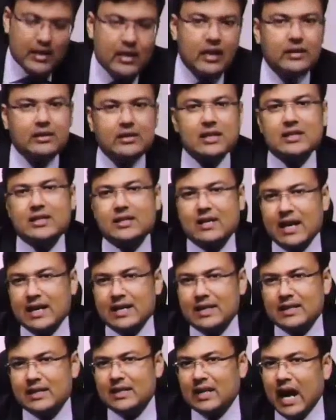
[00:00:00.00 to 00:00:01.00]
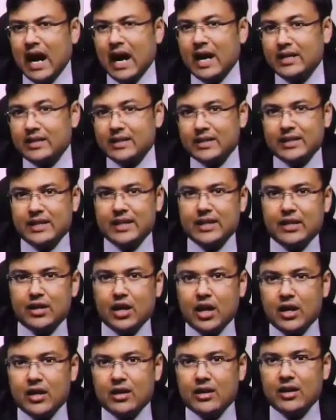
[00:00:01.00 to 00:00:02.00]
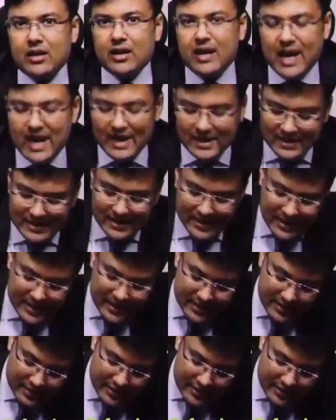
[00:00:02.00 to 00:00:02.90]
the signs are seen on X-ray.